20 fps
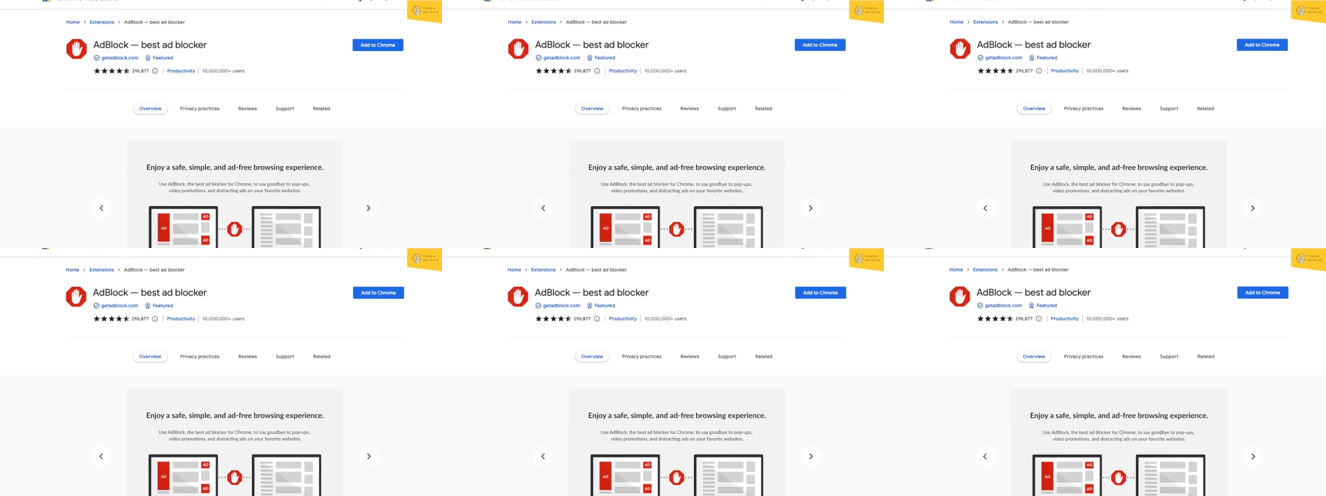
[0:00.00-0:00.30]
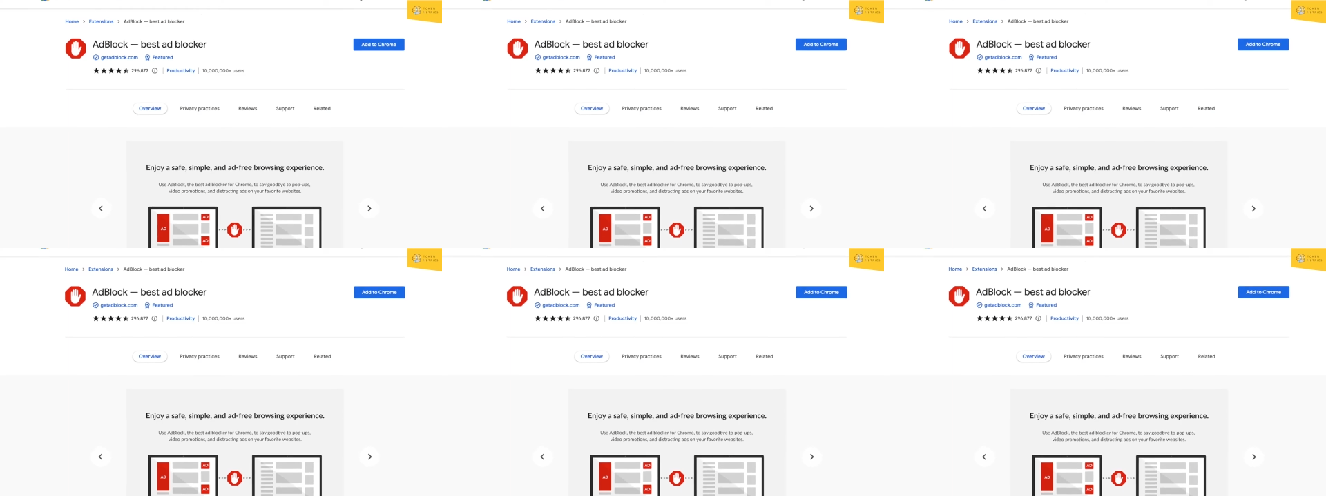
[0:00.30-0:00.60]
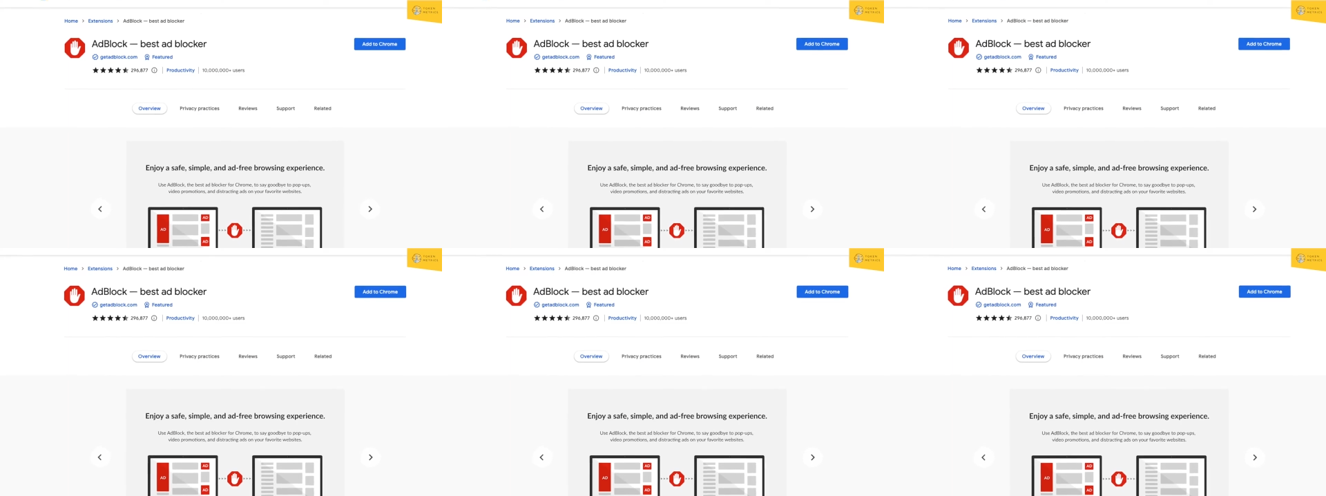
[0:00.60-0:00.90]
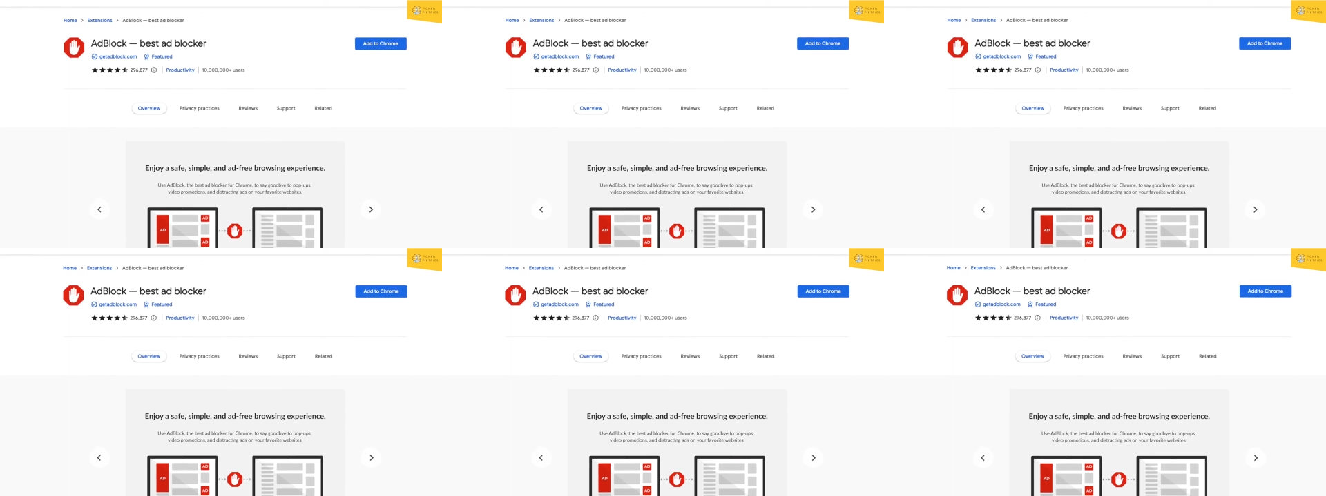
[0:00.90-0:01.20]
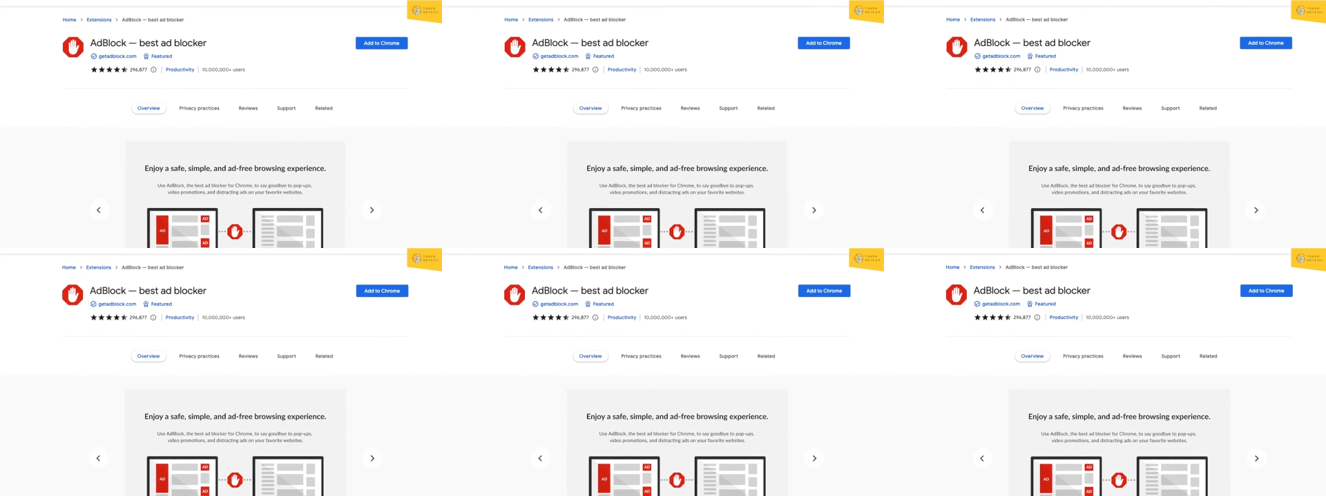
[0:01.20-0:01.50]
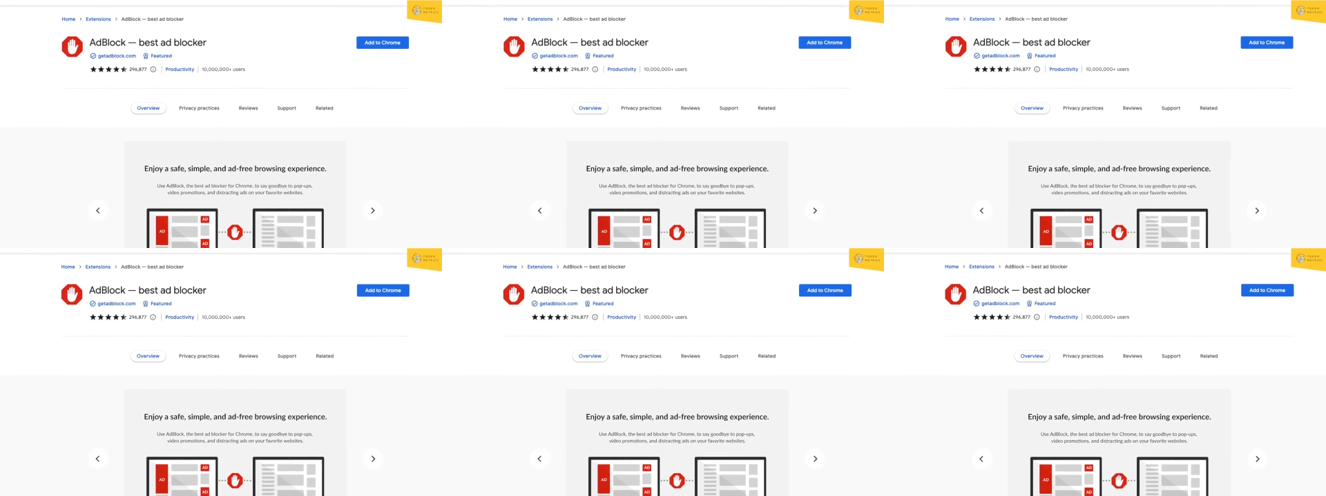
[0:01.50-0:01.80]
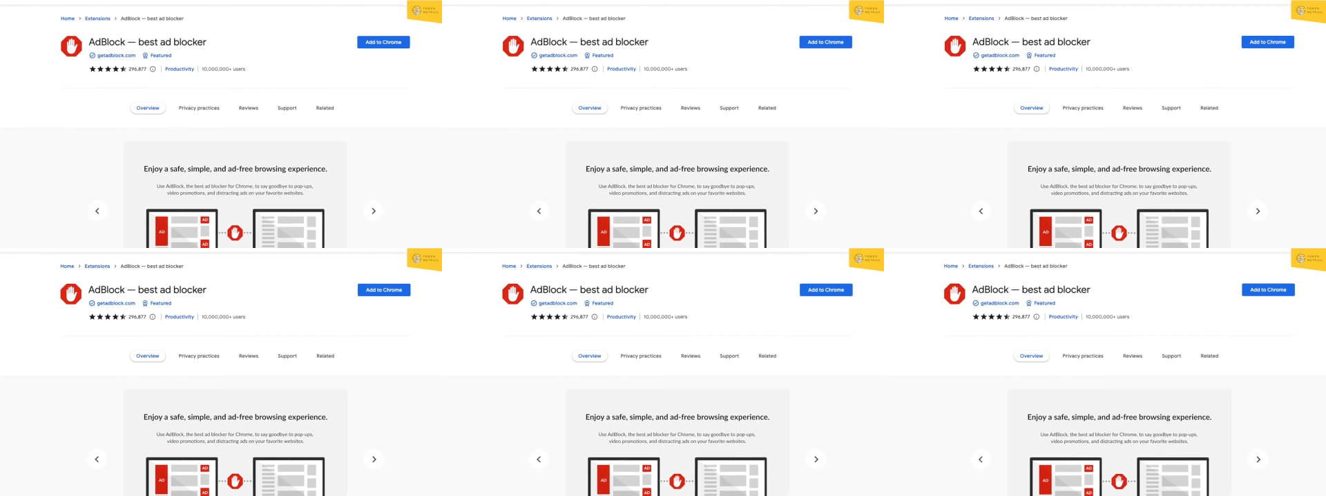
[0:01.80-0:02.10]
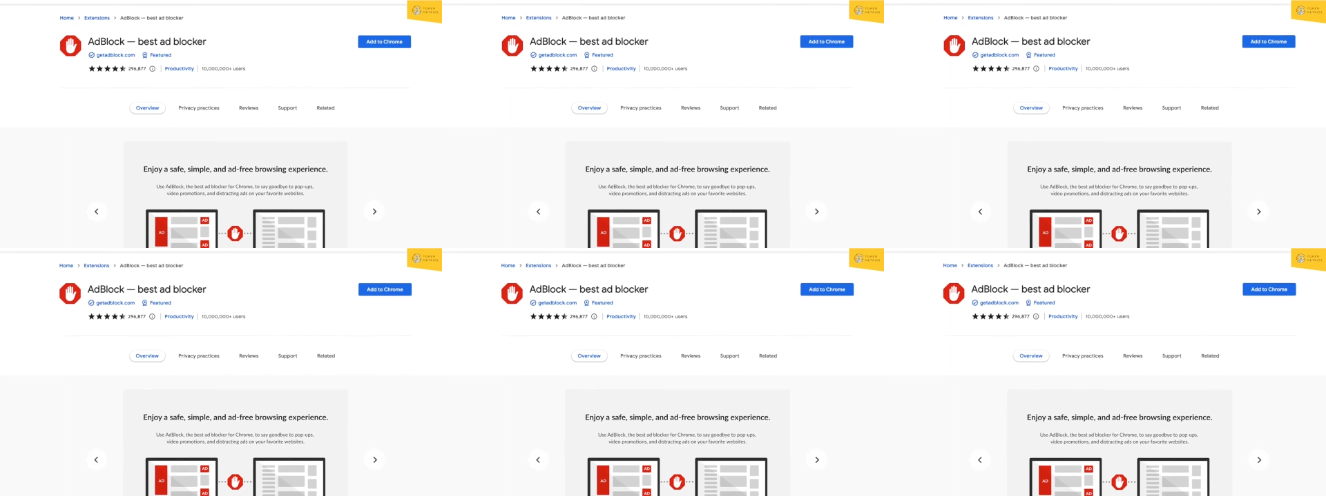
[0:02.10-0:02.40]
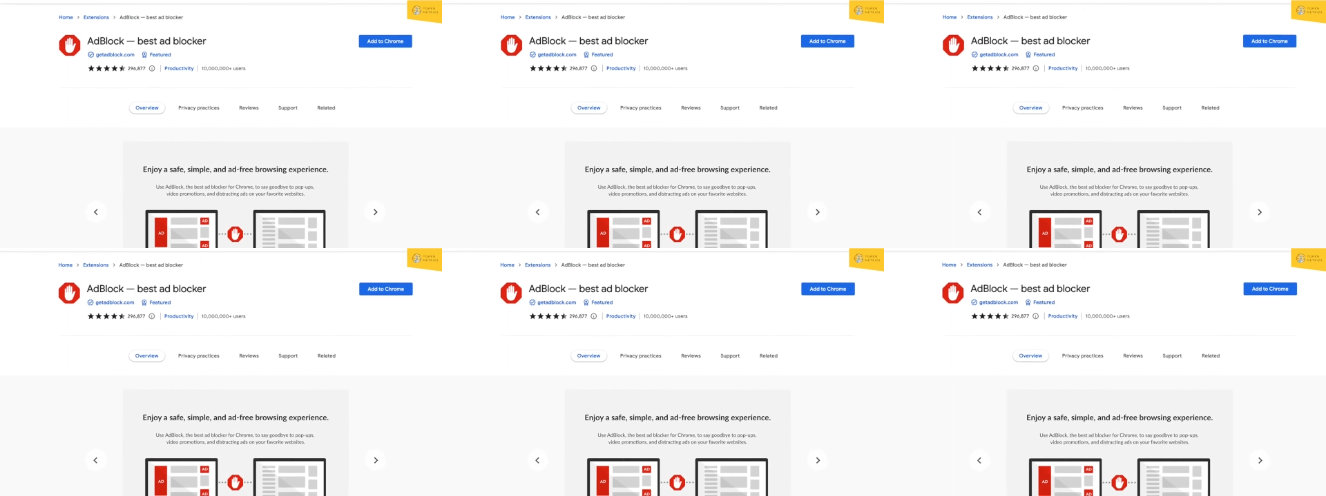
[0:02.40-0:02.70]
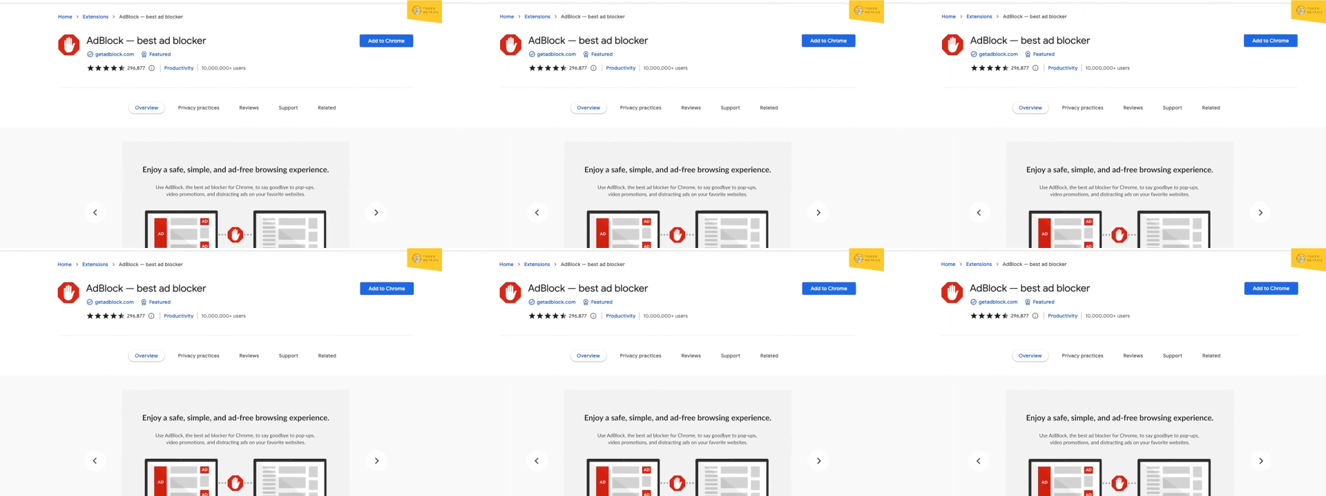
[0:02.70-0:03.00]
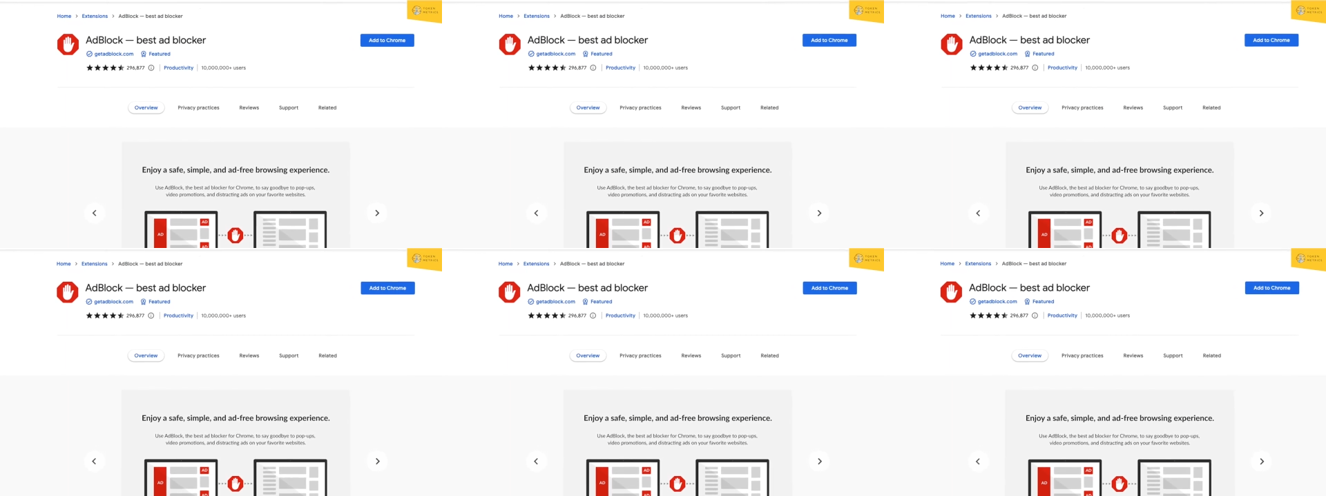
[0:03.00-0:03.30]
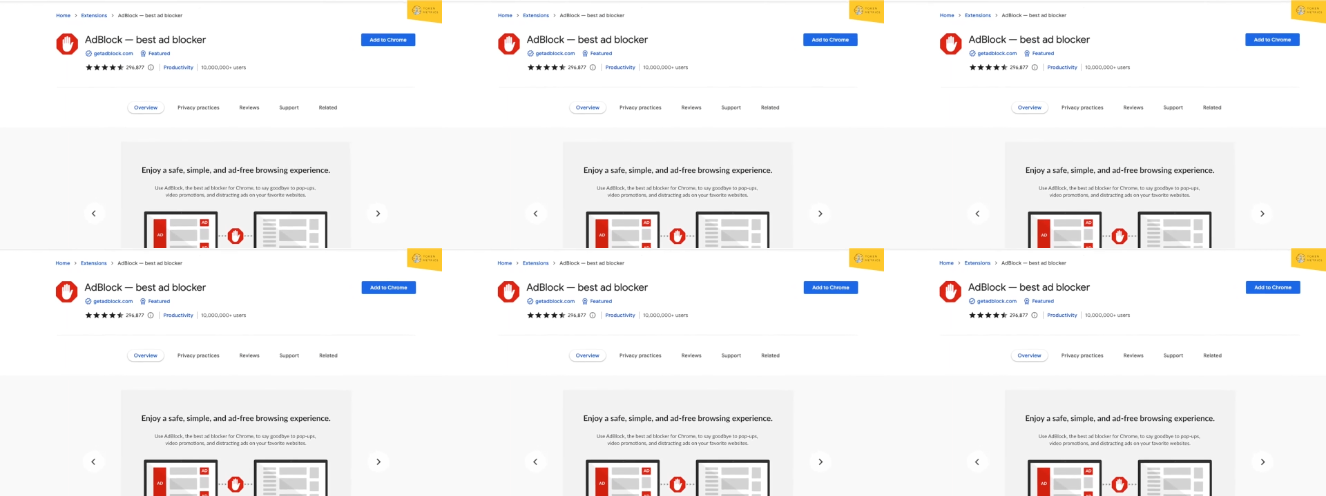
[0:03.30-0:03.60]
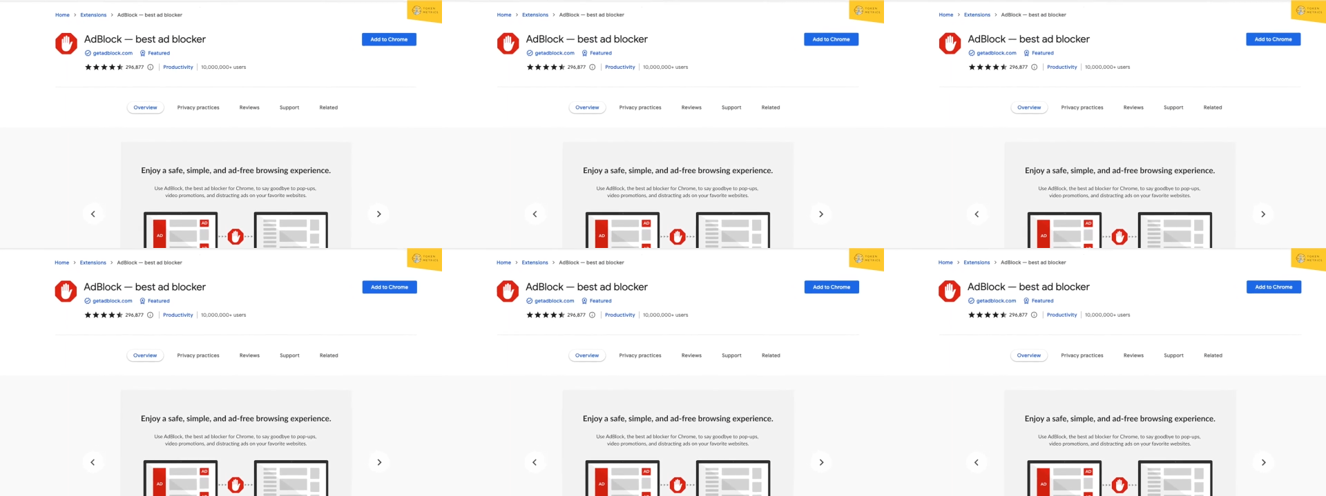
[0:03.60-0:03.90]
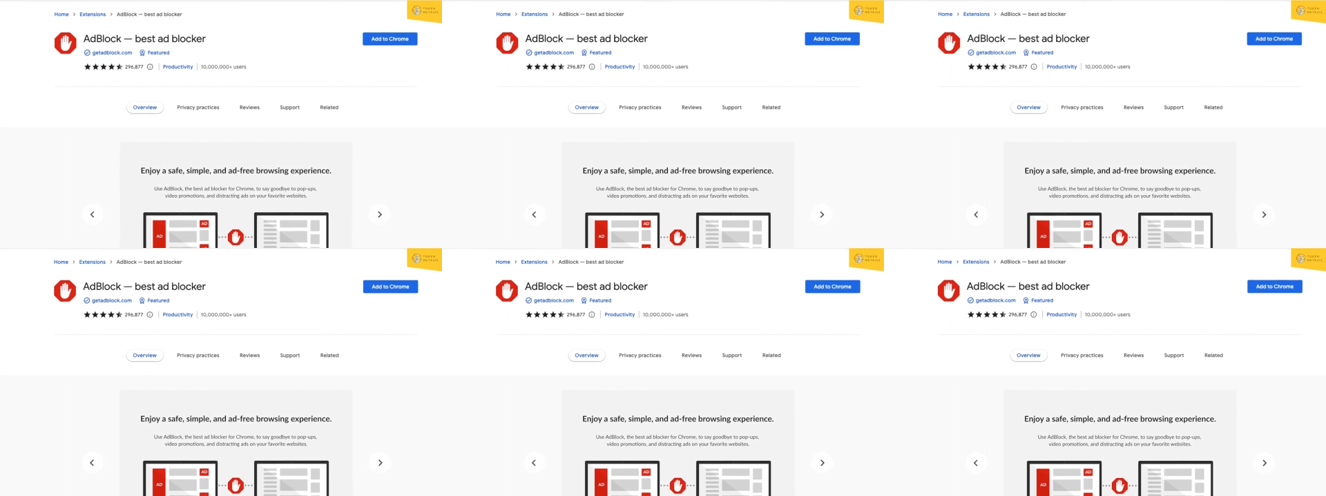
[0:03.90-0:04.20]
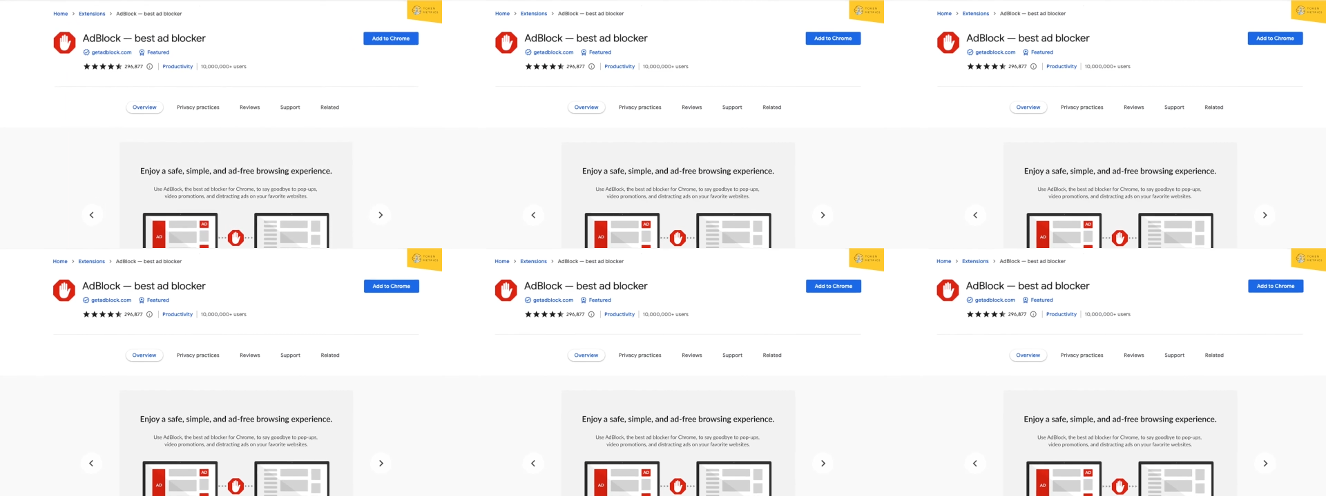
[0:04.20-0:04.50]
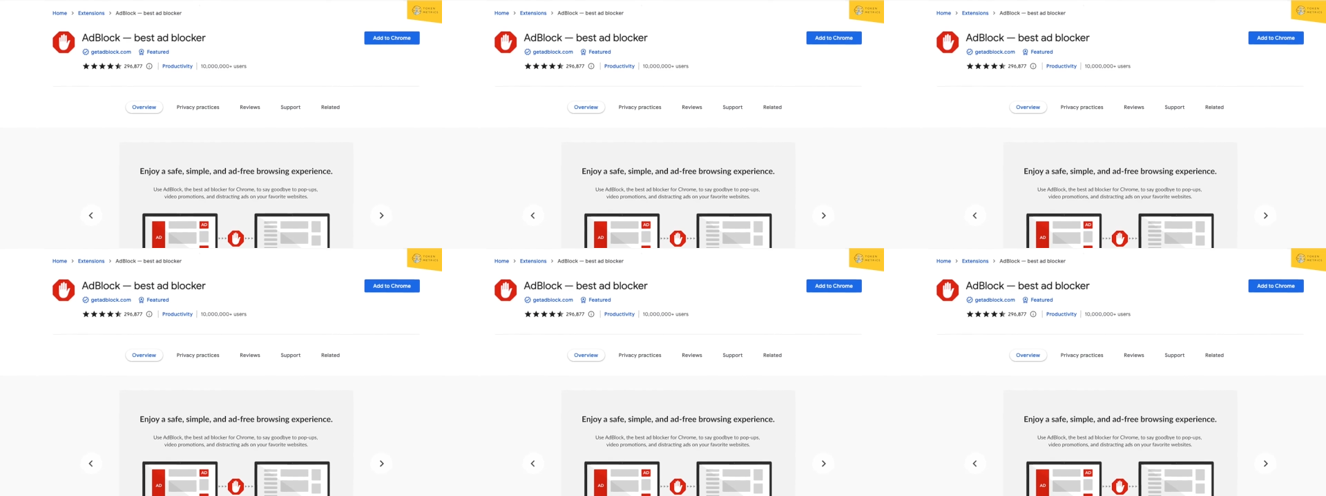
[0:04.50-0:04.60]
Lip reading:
(no speaker visible)